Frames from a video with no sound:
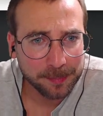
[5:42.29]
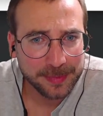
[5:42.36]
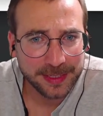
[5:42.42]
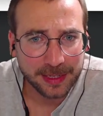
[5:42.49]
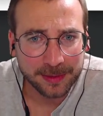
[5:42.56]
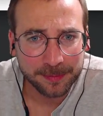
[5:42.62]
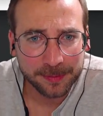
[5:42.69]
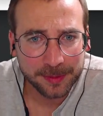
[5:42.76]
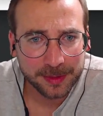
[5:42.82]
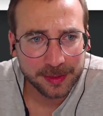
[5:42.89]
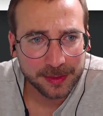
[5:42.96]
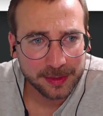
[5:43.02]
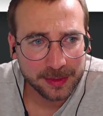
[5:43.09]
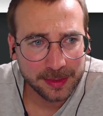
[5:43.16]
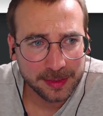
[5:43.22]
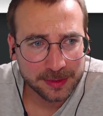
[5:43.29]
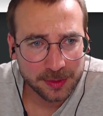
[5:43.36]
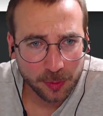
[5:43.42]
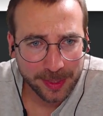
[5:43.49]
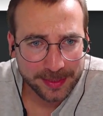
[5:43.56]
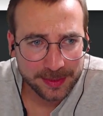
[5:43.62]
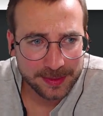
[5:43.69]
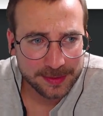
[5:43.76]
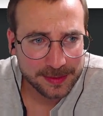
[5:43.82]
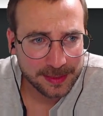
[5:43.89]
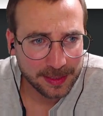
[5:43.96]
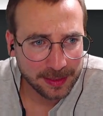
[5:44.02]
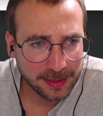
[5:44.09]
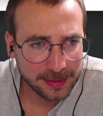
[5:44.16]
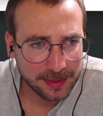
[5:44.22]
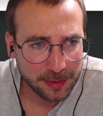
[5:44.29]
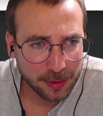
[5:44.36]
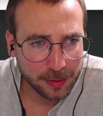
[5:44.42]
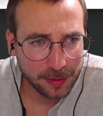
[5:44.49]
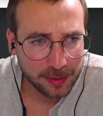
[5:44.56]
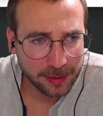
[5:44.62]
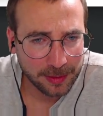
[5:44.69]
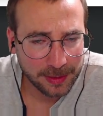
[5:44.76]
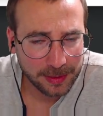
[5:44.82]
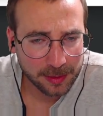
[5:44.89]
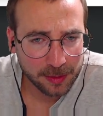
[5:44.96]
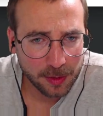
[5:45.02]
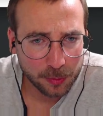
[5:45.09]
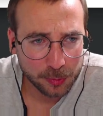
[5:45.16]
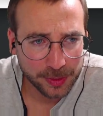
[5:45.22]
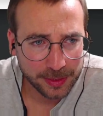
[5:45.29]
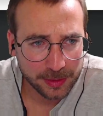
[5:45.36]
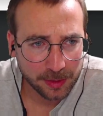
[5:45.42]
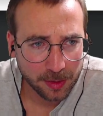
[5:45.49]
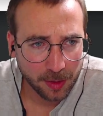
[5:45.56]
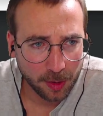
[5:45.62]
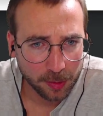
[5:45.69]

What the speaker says: Yeah, so I did a little coding